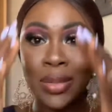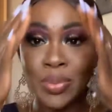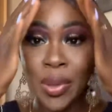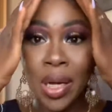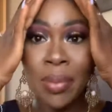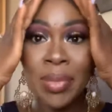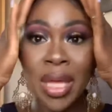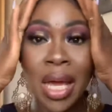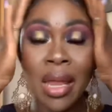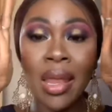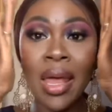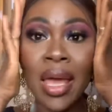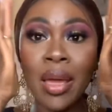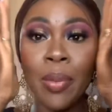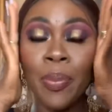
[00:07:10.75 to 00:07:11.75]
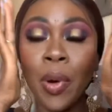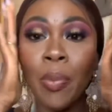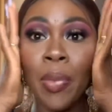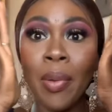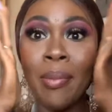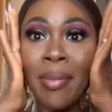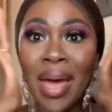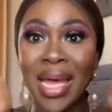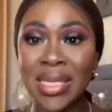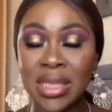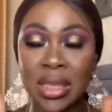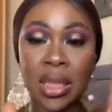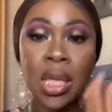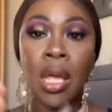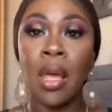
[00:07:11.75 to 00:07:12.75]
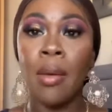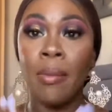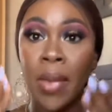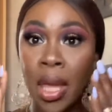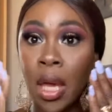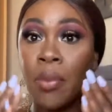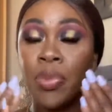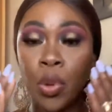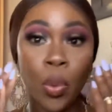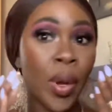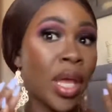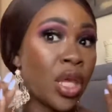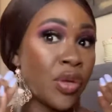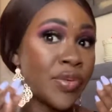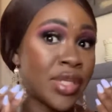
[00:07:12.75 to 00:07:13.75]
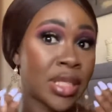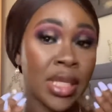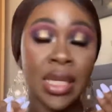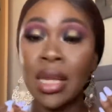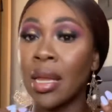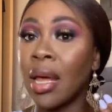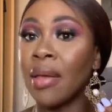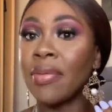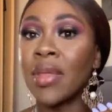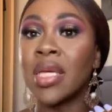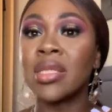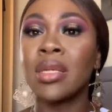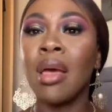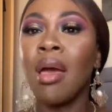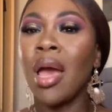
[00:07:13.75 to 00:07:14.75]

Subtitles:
But I mean, I like a proper matte makeup the way you've seen it, like this.